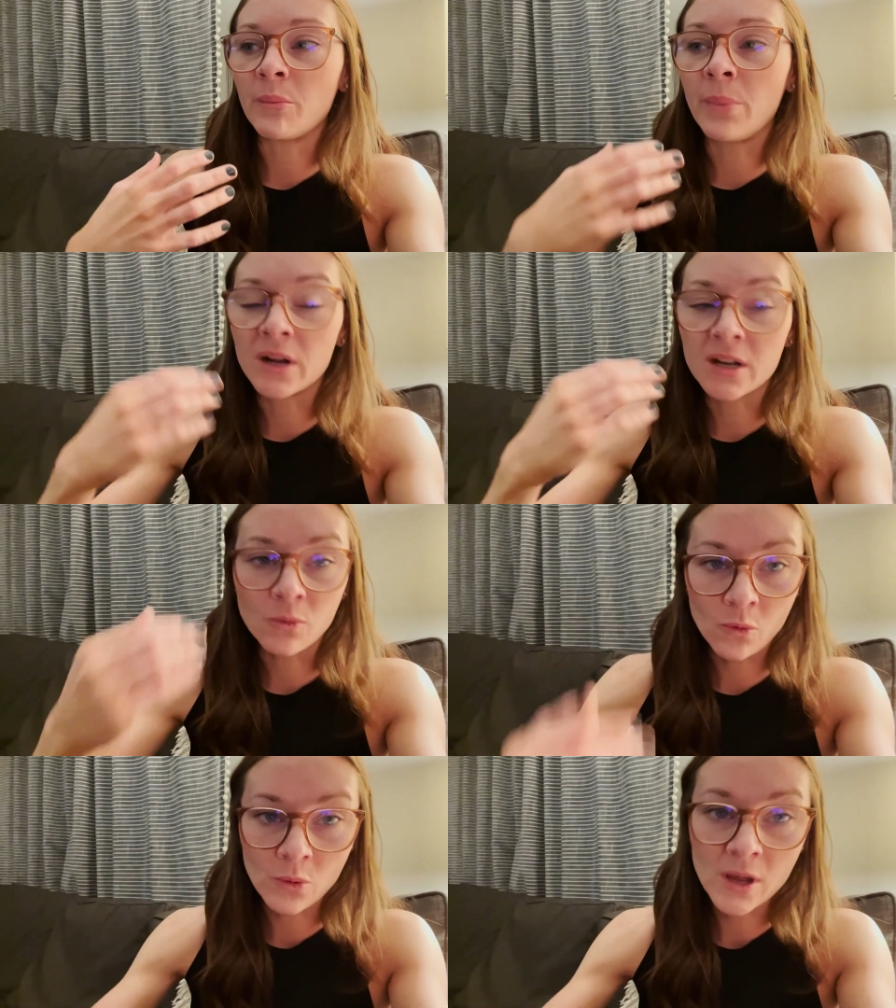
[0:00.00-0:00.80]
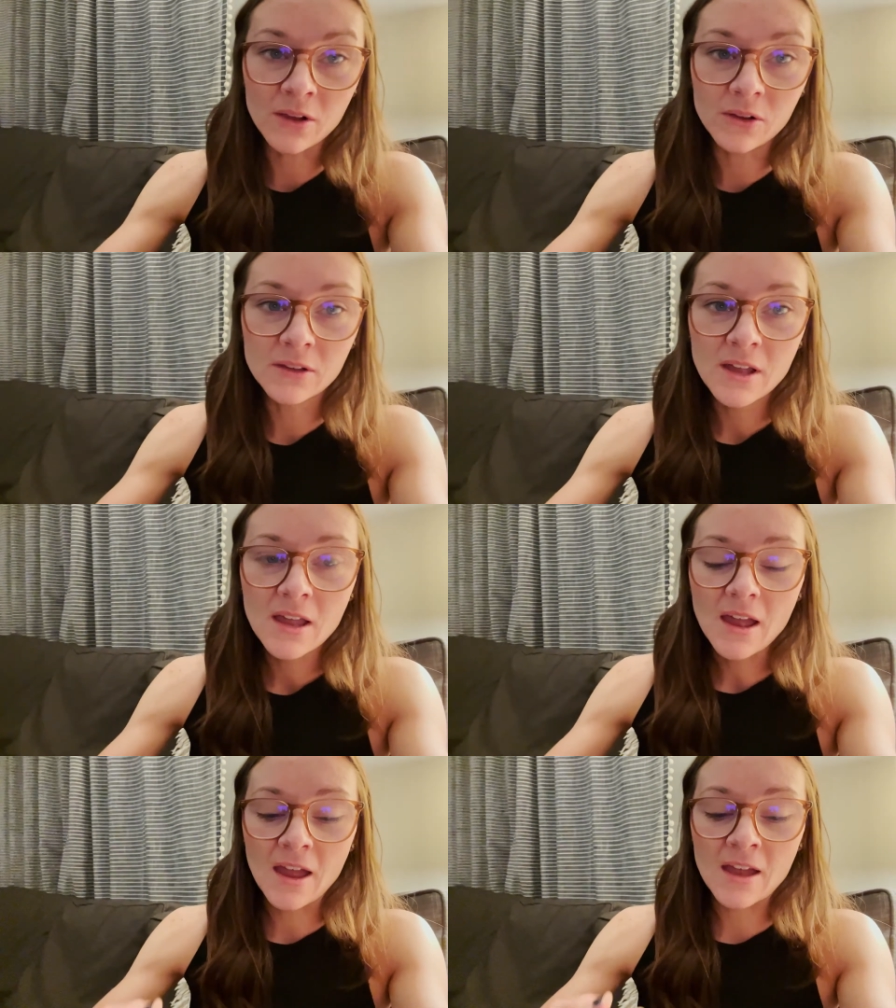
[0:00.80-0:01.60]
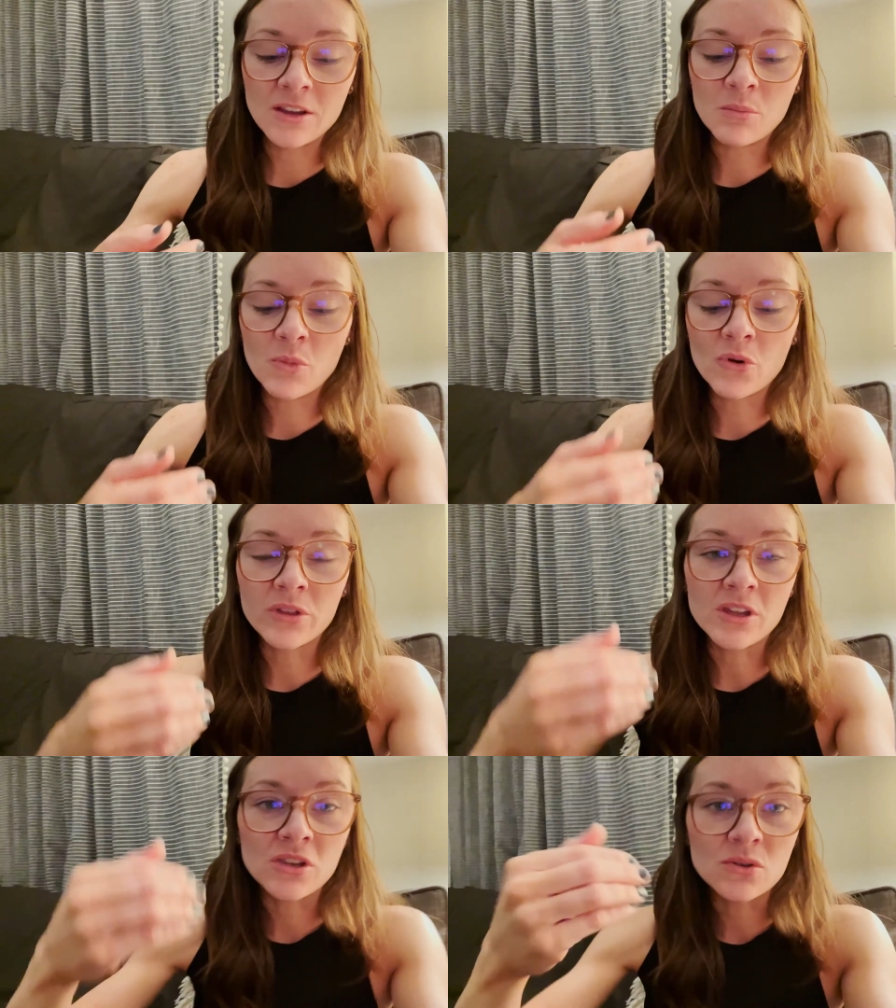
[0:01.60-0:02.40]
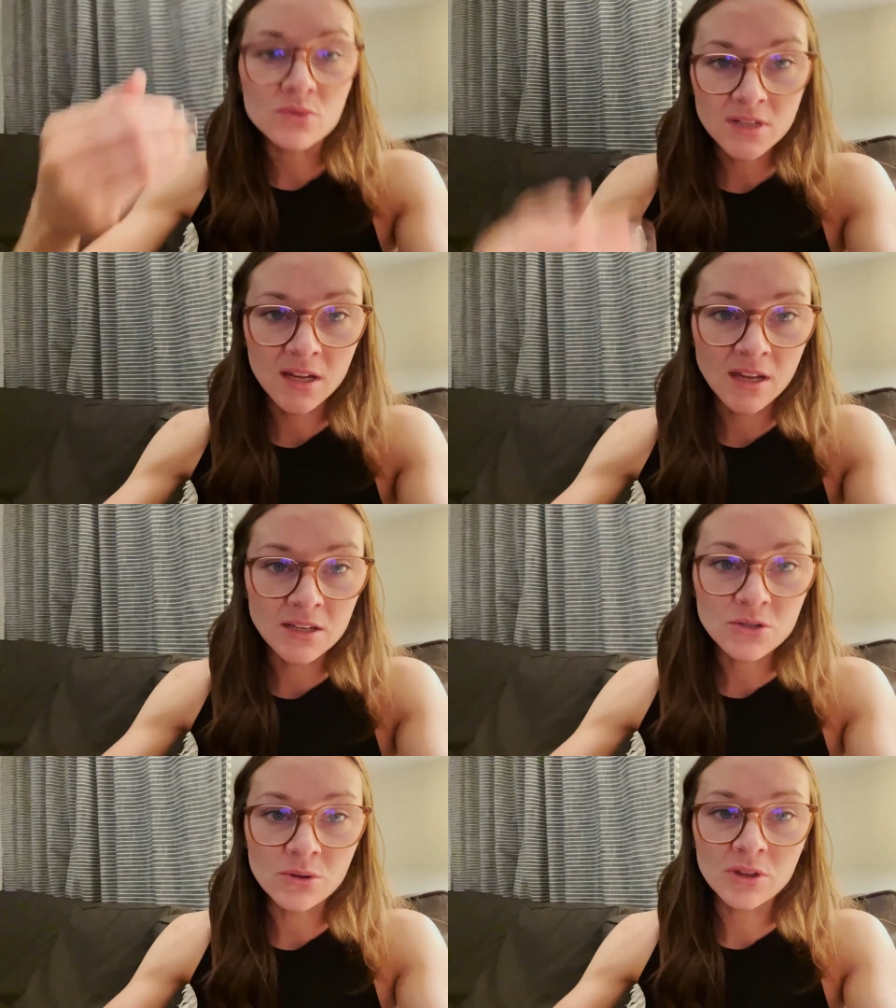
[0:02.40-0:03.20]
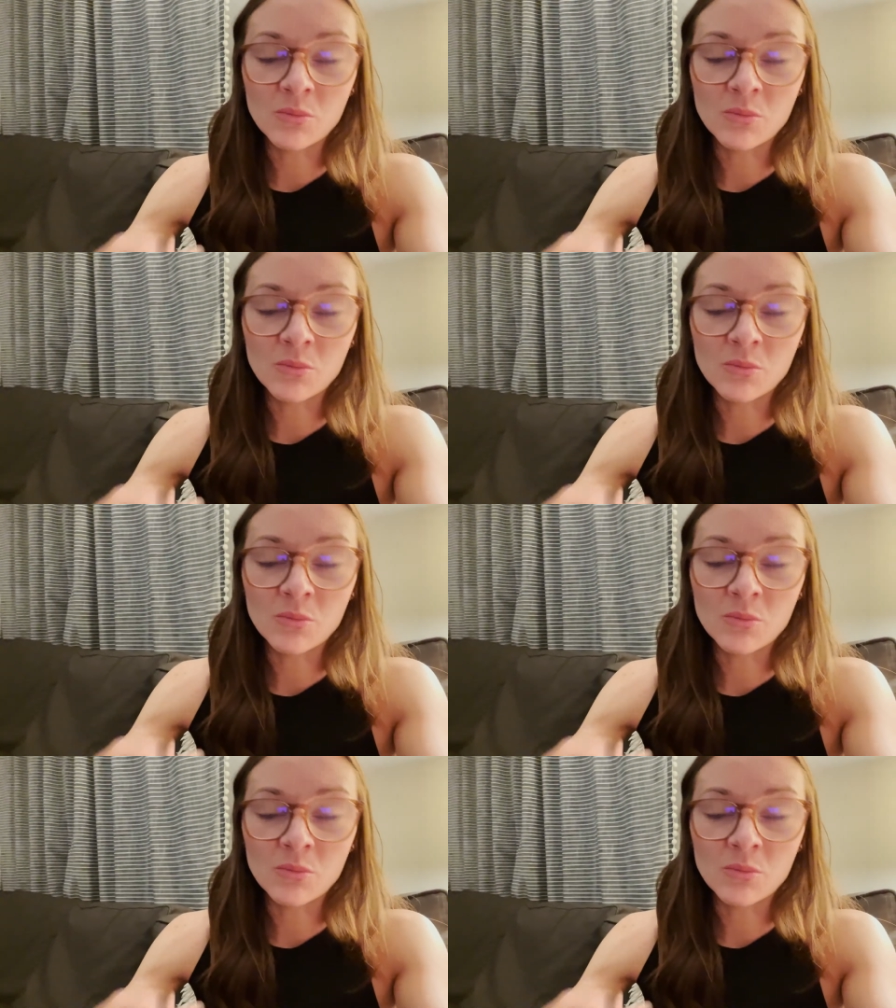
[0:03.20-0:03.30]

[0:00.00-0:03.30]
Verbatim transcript: but it will. And the more that you dig into it,